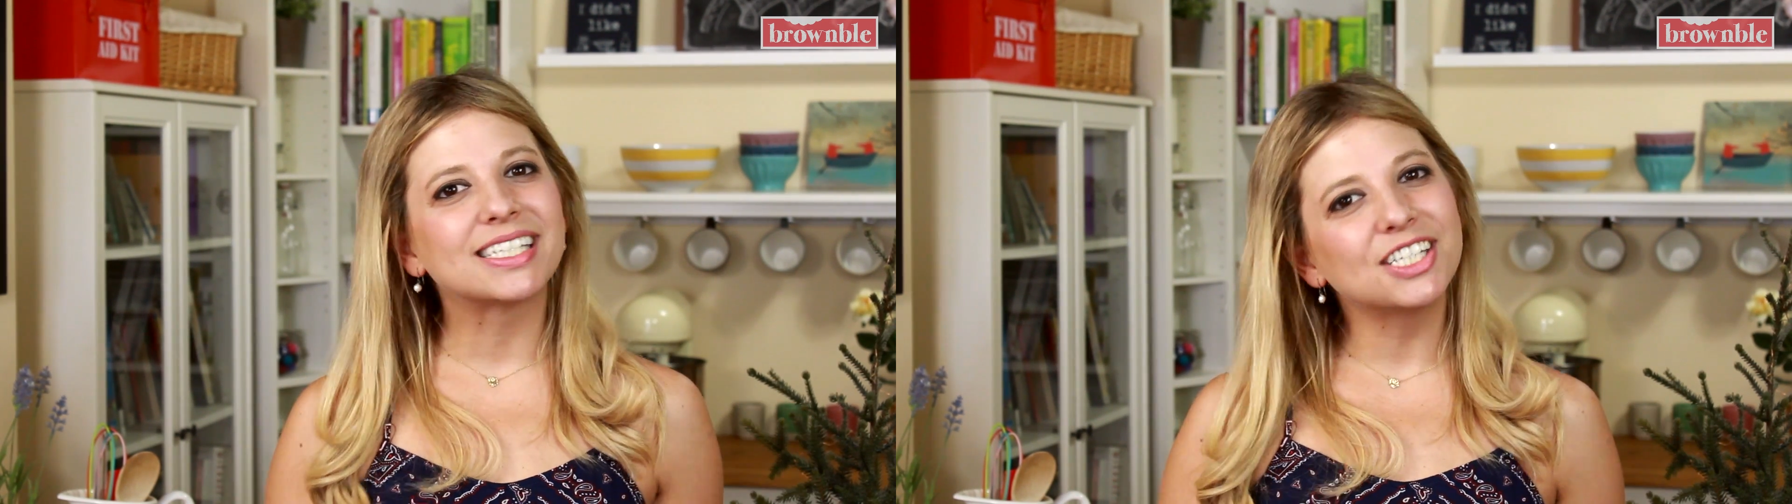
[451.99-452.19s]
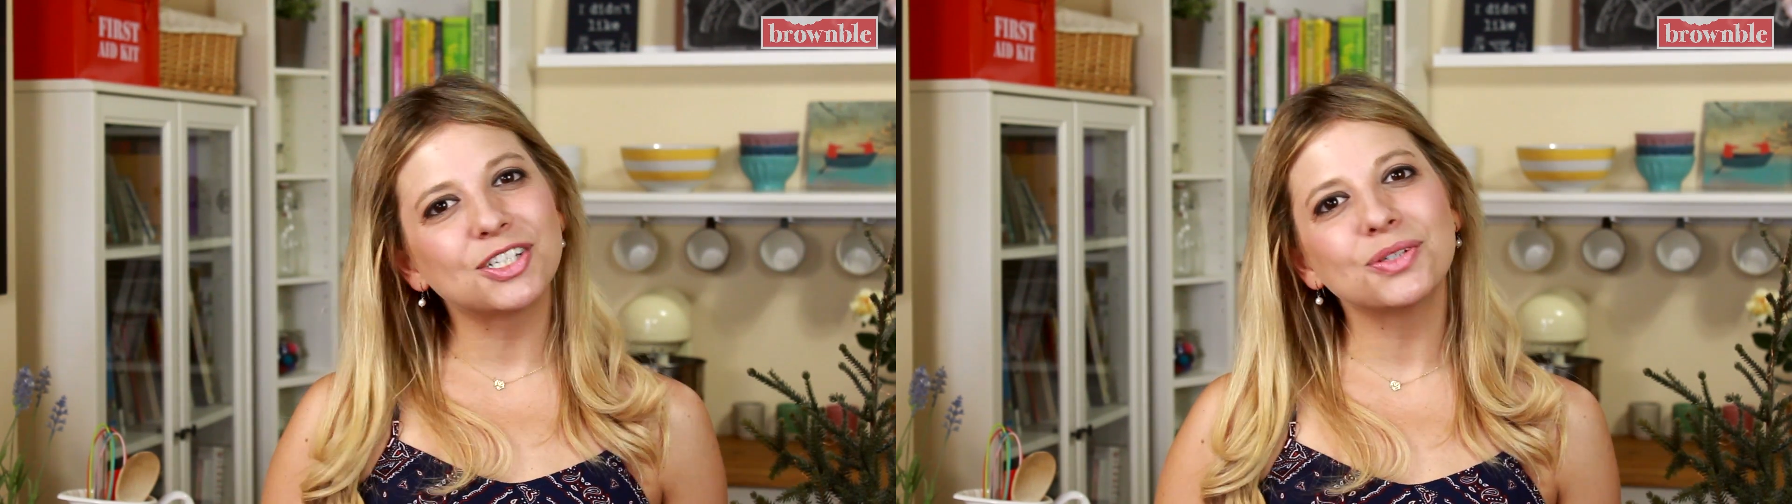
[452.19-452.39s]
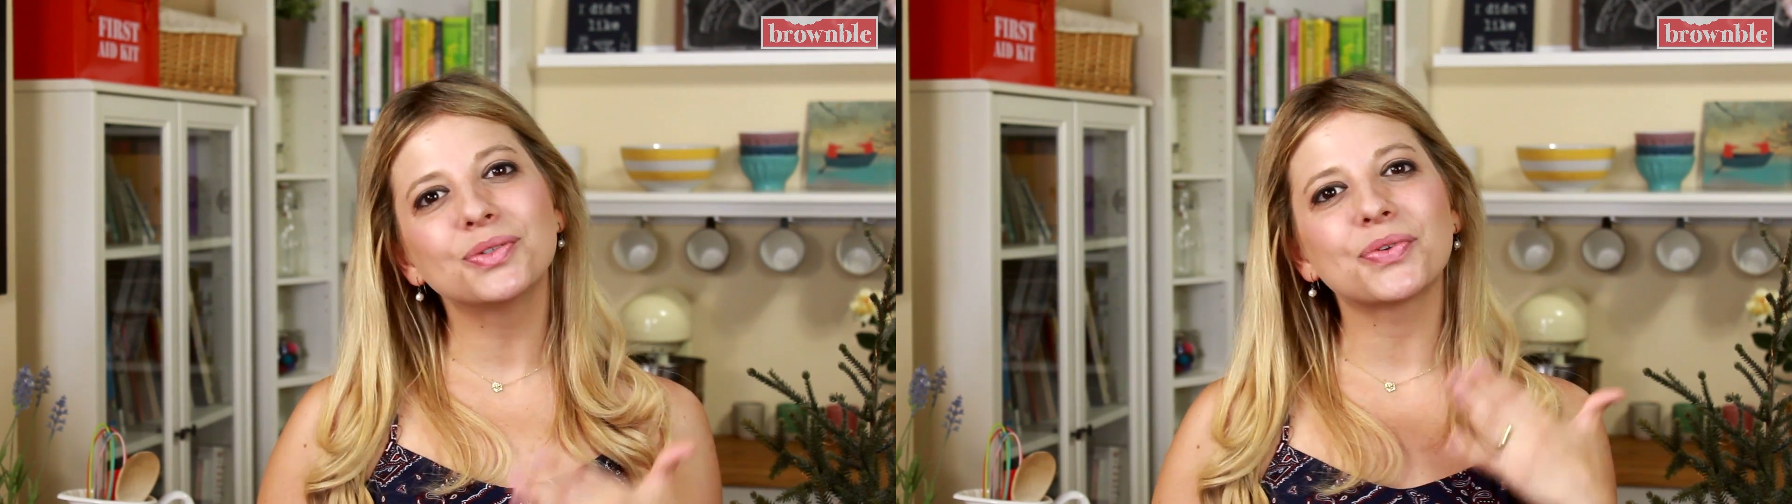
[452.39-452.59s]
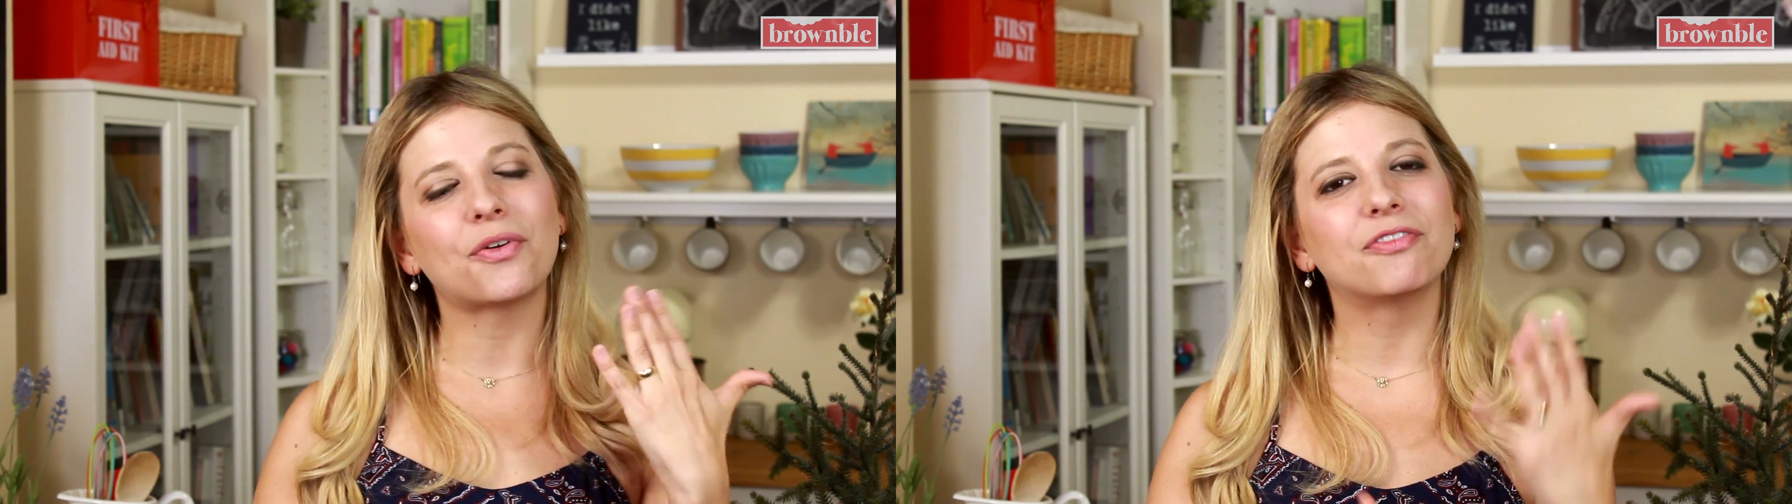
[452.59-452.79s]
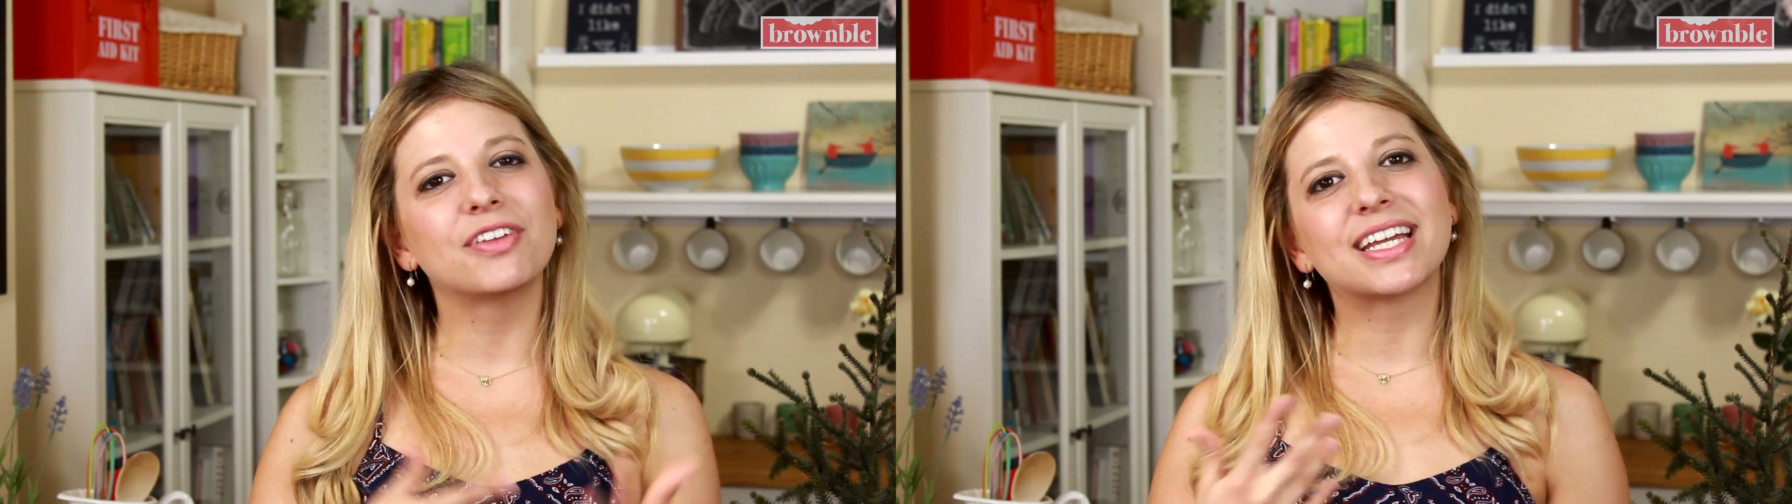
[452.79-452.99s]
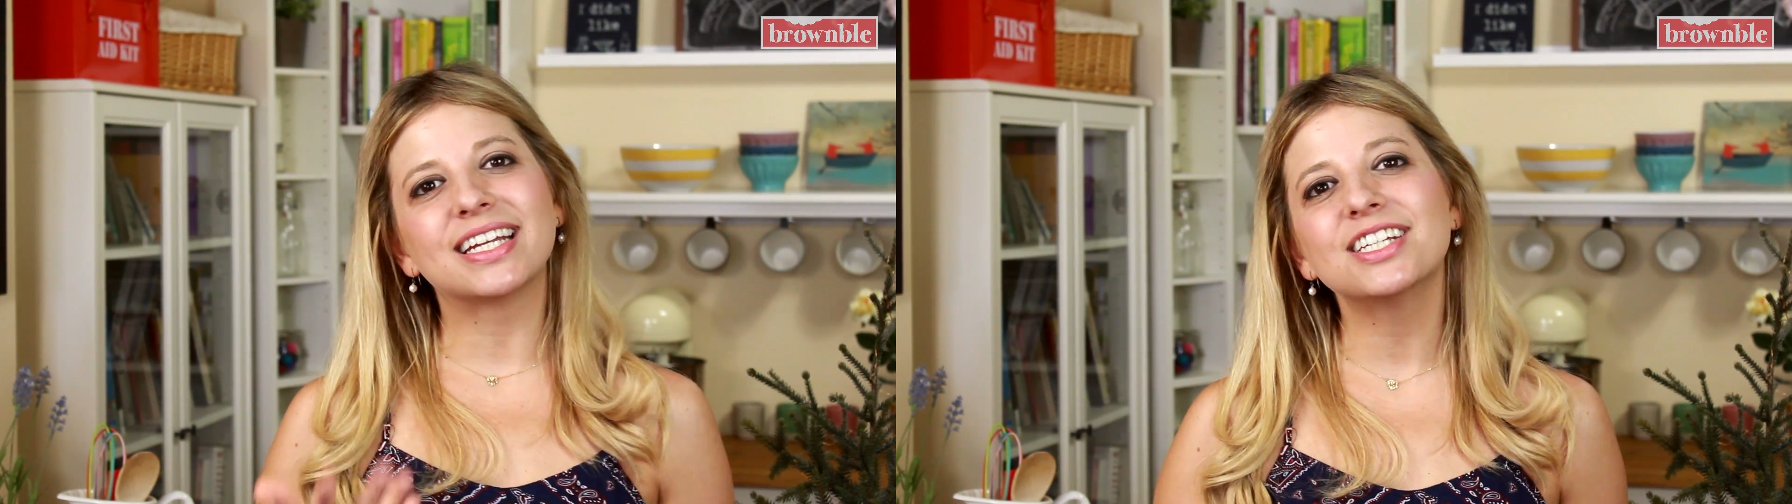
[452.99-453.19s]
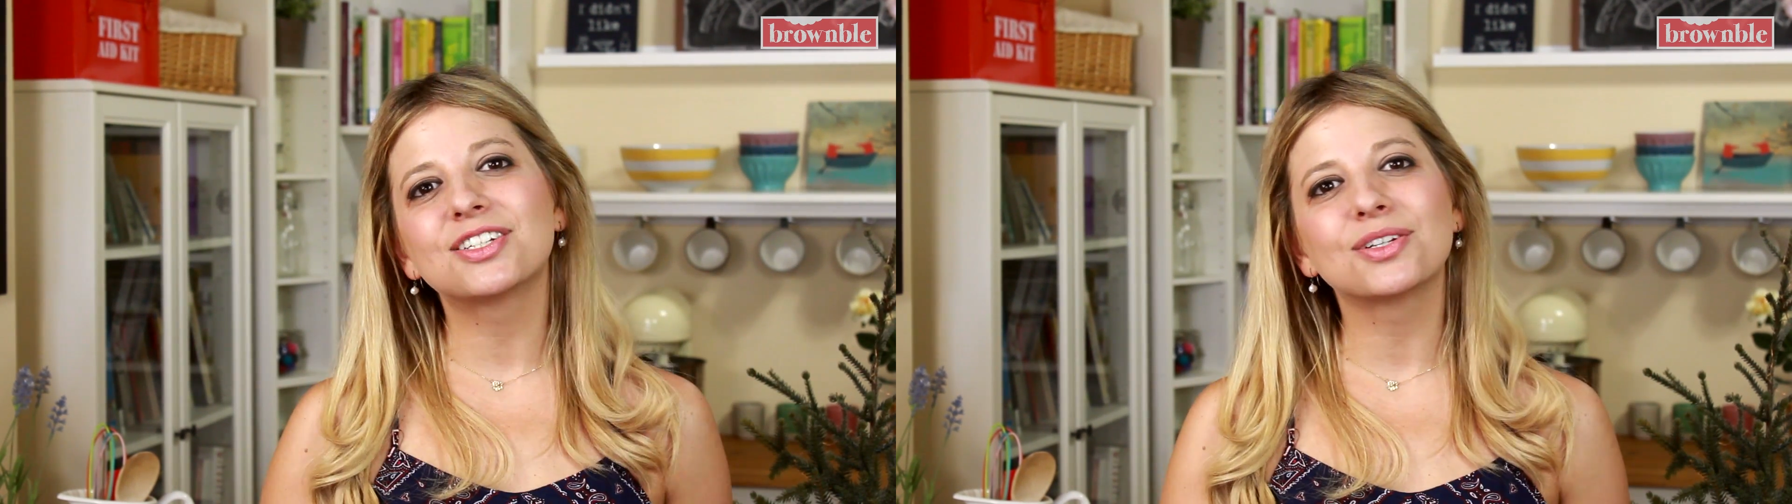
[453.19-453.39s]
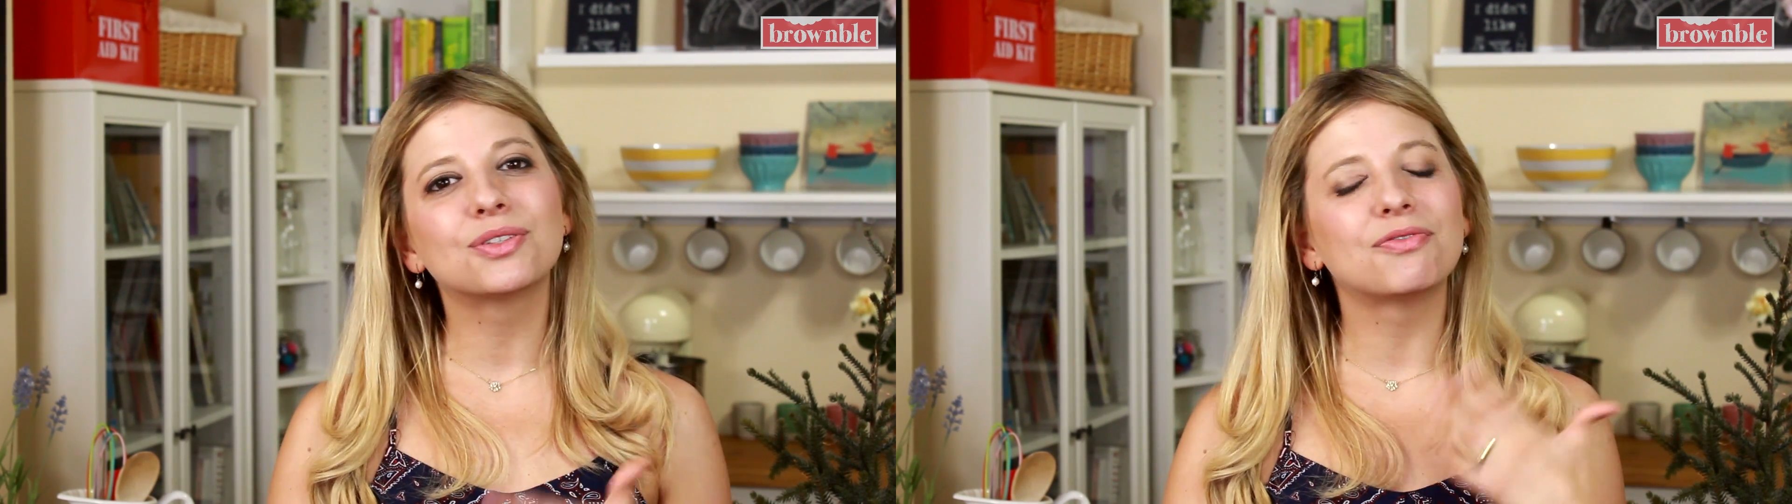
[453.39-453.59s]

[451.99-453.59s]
issues or vegan issues,